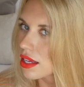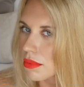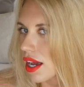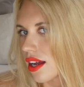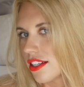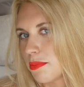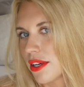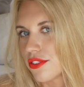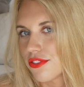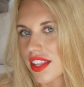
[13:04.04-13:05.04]
to keep my eyes
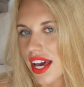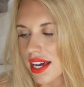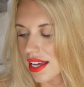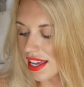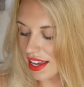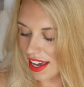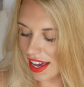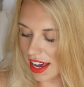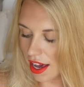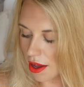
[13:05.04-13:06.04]
peeled for that
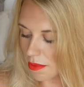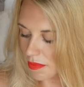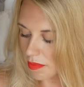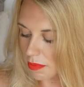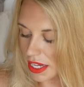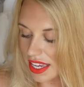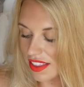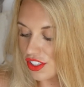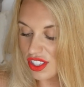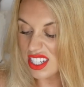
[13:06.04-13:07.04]
um, but yeah
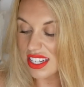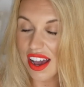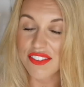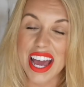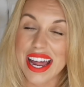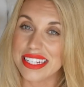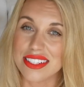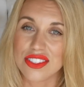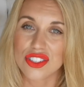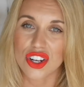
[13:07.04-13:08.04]
they just didn't have any
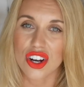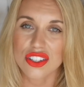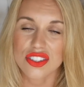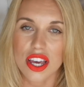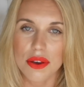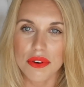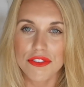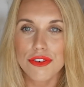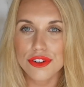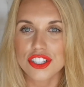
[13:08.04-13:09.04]
in stock so
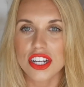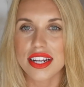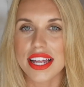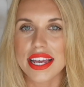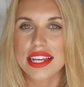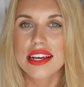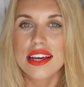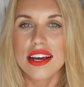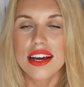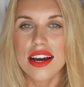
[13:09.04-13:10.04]
unfortunately
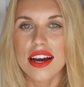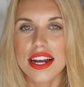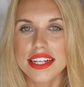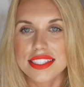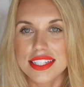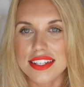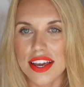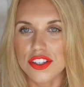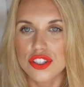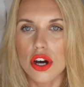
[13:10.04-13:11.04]
I didn't
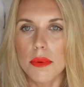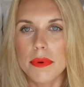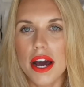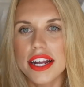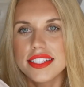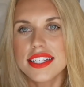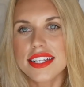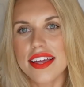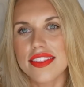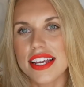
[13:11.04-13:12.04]
get the top, but I did
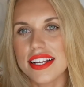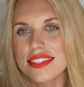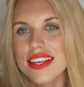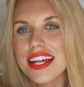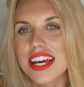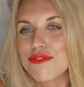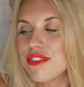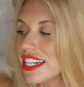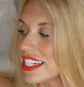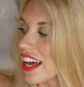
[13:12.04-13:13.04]
get these and I
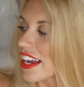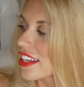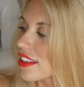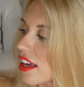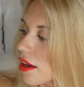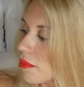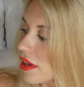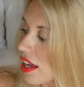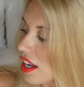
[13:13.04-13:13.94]
really like them.